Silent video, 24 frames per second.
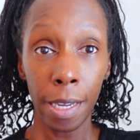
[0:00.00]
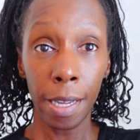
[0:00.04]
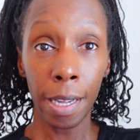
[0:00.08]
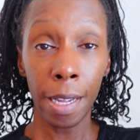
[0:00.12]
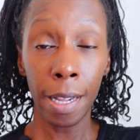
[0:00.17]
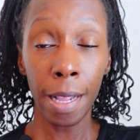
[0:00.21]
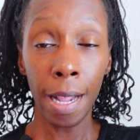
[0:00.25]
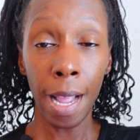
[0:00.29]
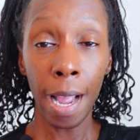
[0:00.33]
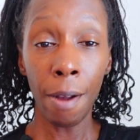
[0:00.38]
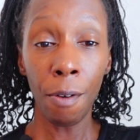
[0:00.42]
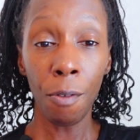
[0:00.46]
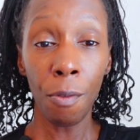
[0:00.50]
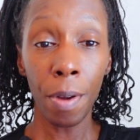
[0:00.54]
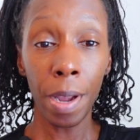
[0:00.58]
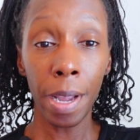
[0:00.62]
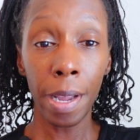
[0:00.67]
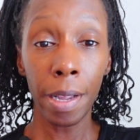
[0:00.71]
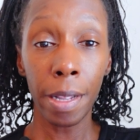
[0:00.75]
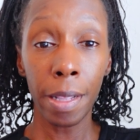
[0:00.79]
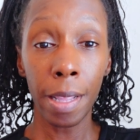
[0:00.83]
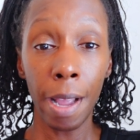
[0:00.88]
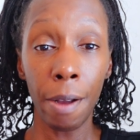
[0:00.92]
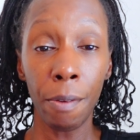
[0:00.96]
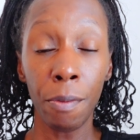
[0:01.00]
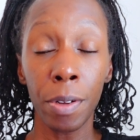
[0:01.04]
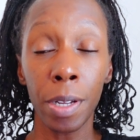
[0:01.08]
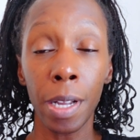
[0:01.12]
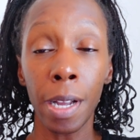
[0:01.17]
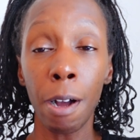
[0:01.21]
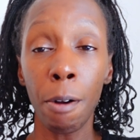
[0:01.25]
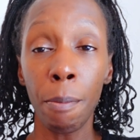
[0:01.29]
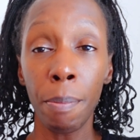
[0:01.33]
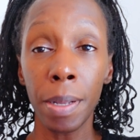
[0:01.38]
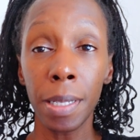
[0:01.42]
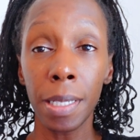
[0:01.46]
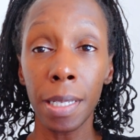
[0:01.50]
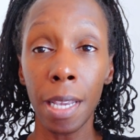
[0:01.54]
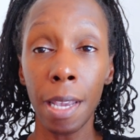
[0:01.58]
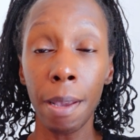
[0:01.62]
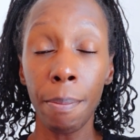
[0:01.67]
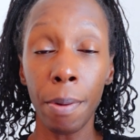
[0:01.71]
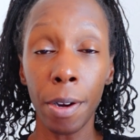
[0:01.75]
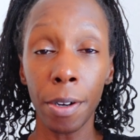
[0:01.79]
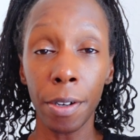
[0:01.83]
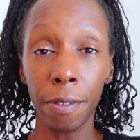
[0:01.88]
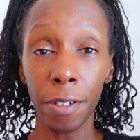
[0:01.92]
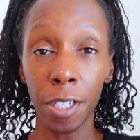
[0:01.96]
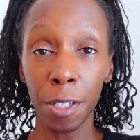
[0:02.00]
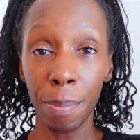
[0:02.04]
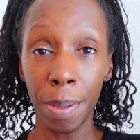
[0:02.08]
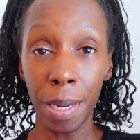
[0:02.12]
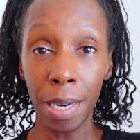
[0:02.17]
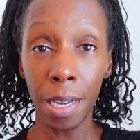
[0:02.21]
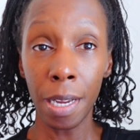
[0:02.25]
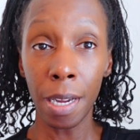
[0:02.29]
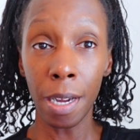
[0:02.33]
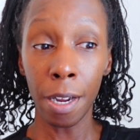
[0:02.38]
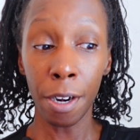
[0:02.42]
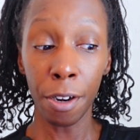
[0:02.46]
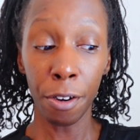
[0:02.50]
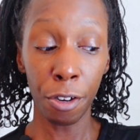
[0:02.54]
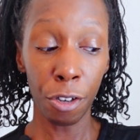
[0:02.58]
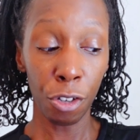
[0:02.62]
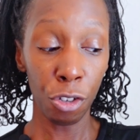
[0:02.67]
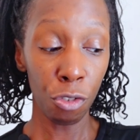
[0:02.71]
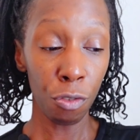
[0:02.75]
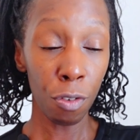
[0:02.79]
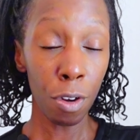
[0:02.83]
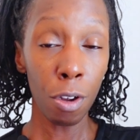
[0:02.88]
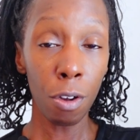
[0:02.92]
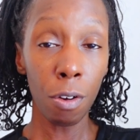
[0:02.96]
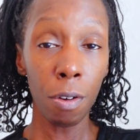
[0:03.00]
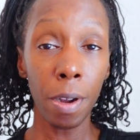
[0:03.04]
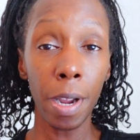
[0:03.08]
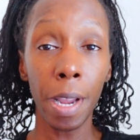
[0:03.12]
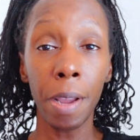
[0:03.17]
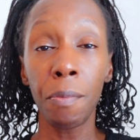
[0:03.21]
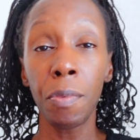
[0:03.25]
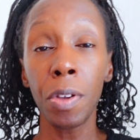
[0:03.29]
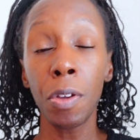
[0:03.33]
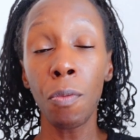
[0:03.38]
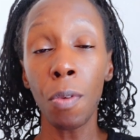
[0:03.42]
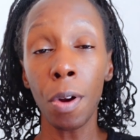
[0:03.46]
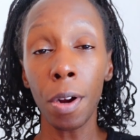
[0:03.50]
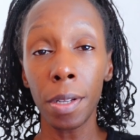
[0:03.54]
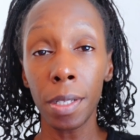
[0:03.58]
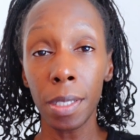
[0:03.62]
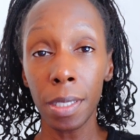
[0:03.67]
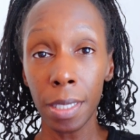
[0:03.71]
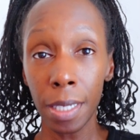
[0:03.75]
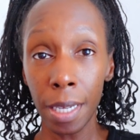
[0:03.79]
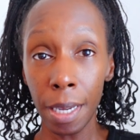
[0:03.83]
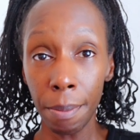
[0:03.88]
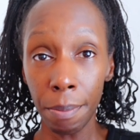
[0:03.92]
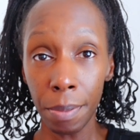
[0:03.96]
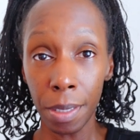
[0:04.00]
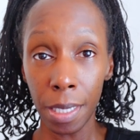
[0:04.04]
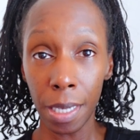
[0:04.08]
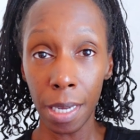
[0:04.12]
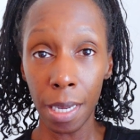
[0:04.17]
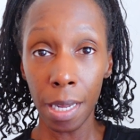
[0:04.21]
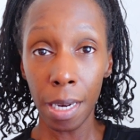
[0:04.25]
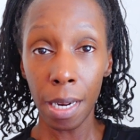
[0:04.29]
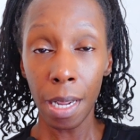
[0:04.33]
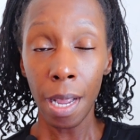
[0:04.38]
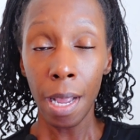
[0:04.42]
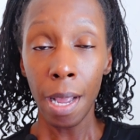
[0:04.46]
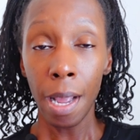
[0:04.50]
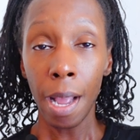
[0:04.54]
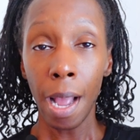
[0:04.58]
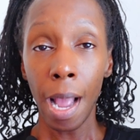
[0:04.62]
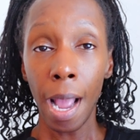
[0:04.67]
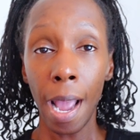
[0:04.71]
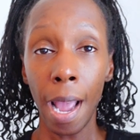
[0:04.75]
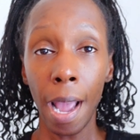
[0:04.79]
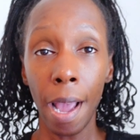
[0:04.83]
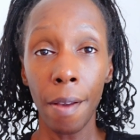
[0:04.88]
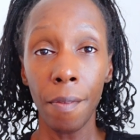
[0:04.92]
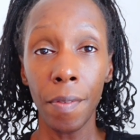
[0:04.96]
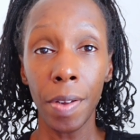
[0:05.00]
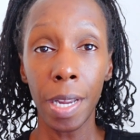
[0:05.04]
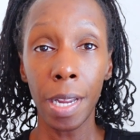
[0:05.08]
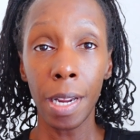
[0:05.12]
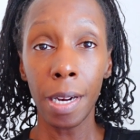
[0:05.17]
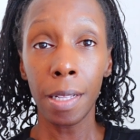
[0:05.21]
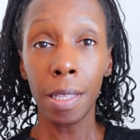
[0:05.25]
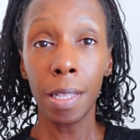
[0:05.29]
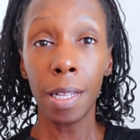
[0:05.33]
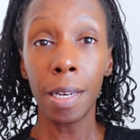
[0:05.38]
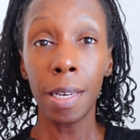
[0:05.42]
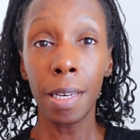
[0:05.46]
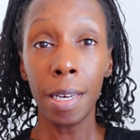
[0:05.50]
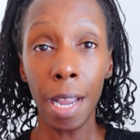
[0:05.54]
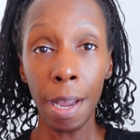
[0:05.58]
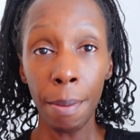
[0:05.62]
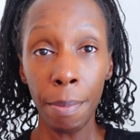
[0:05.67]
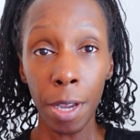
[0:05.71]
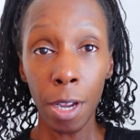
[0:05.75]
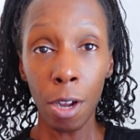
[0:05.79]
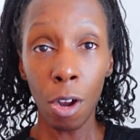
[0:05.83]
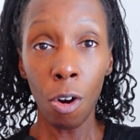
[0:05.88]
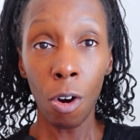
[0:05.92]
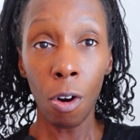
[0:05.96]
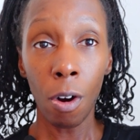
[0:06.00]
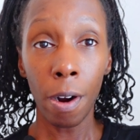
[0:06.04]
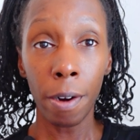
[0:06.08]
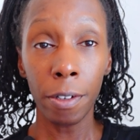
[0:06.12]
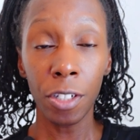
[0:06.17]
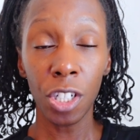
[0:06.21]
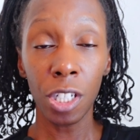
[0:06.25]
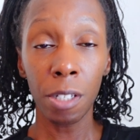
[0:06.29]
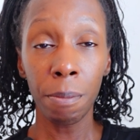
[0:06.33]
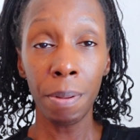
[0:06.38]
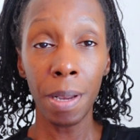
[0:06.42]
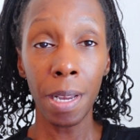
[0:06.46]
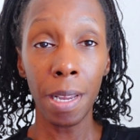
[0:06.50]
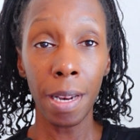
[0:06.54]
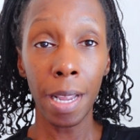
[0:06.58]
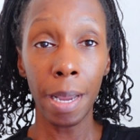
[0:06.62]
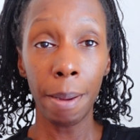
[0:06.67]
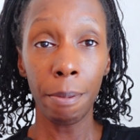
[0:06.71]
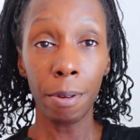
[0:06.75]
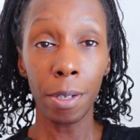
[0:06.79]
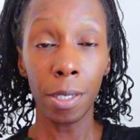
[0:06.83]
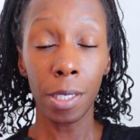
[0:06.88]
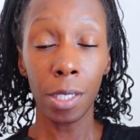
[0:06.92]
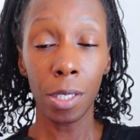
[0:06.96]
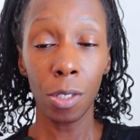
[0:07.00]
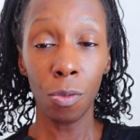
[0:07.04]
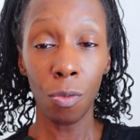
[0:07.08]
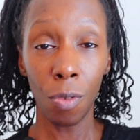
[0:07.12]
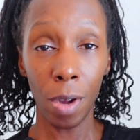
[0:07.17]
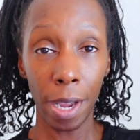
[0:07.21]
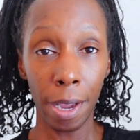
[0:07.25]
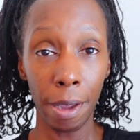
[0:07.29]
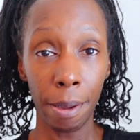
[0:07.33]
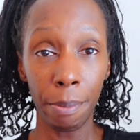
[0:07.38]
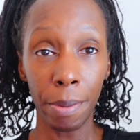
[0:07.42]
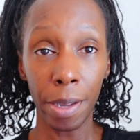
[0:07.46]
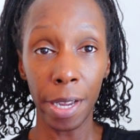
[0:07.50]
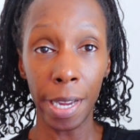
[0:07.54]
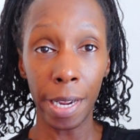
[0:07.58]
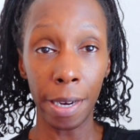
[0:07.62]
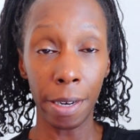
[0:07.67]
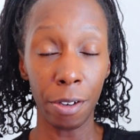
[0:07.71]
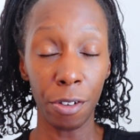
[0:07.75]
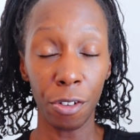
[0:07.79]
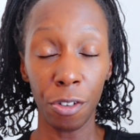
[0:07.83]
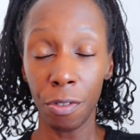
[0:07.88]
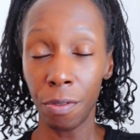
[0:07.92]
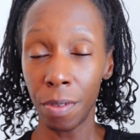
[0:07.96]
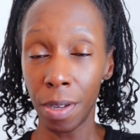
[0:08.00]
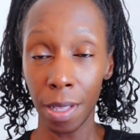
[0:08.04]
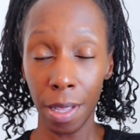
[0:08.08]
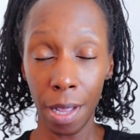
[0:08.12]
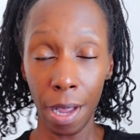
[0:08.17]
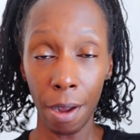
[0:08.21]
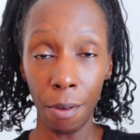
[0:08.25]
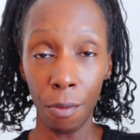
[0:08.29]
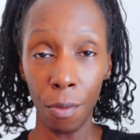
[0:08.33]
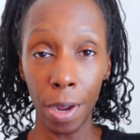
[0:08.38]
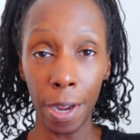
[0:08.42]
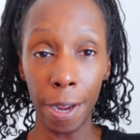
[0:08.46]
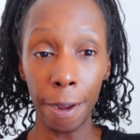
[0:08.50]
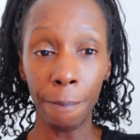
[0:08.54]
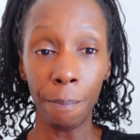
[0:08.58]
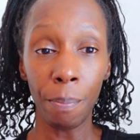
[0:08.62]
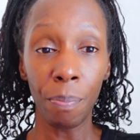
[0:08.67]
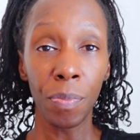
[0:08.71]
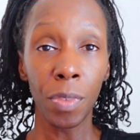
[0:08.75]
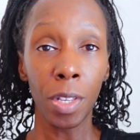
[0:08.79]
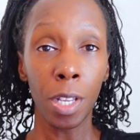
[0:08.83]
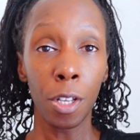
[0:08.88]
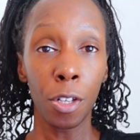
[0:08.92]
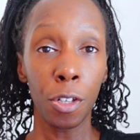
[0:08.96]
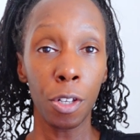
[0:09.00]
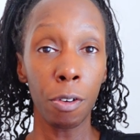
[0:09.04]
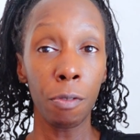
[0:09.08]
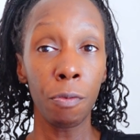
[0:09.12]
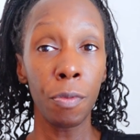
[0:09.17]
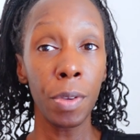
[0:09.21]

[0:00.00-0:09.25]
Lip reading: And that way, that would help us keep our spending under control. And we weren't tempted having the debit card, just being able to swipe and do it that way. So